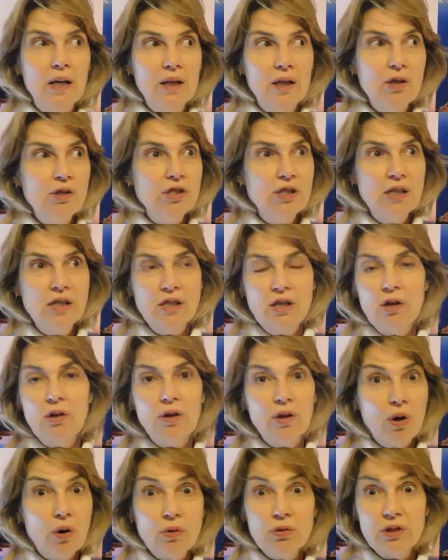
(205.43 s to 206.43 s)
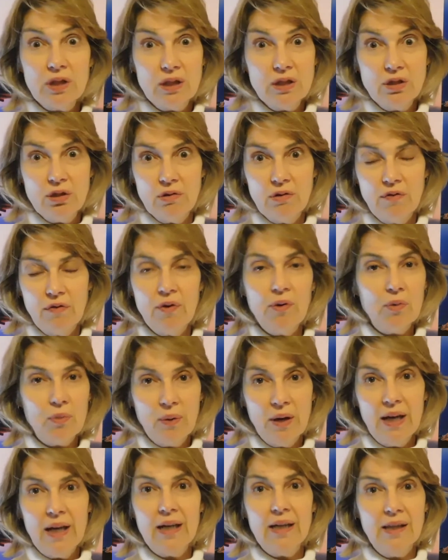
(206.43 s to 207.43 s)
those things they only hold on to for a
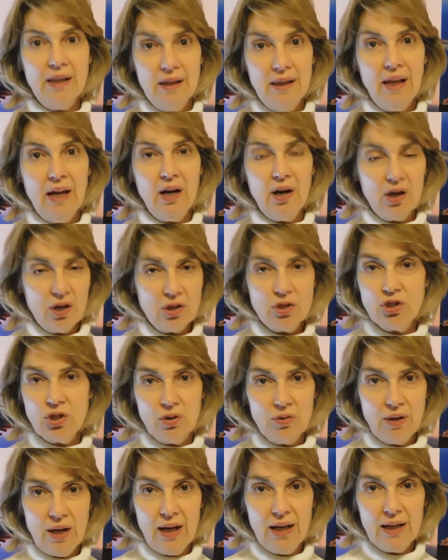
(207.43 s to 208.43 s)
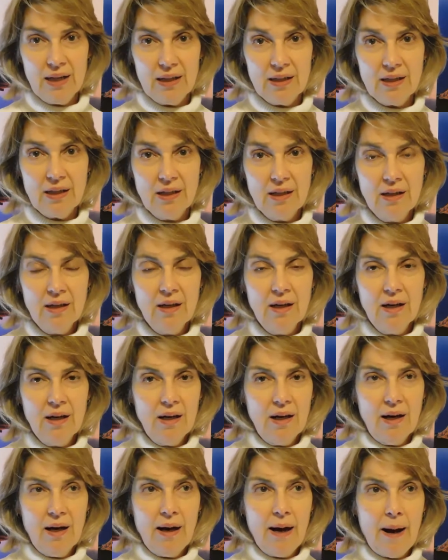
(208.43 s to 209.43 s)
week and then they are donated.
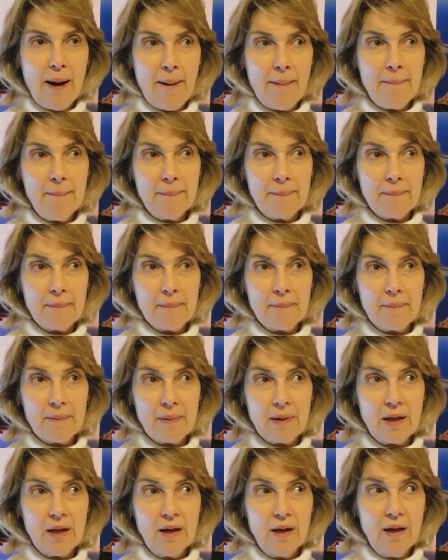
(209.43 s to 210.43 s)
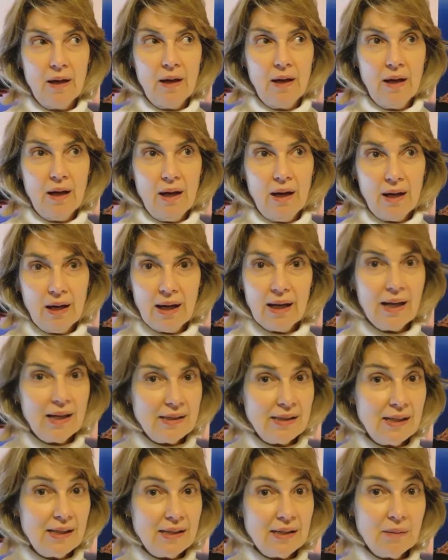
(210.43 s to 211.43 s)
Um, and I
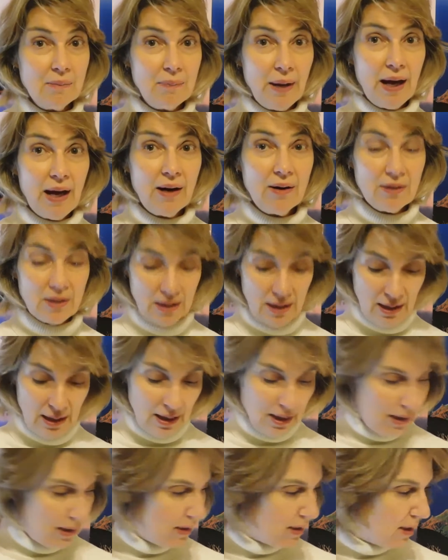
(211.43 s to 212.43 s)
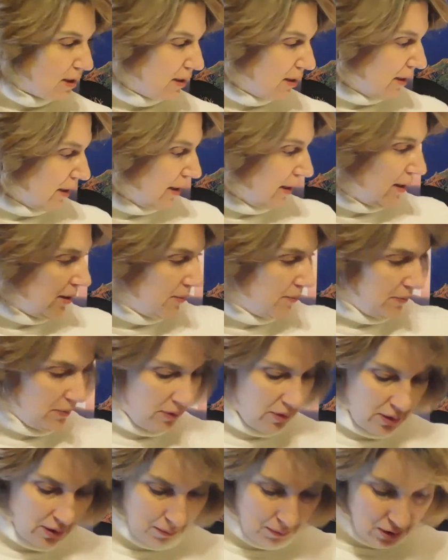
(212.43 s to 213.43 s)
guess that's about it. Um,
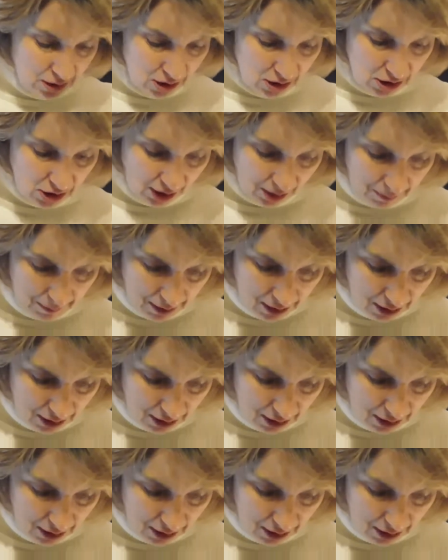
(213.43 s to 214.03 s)
let me just check my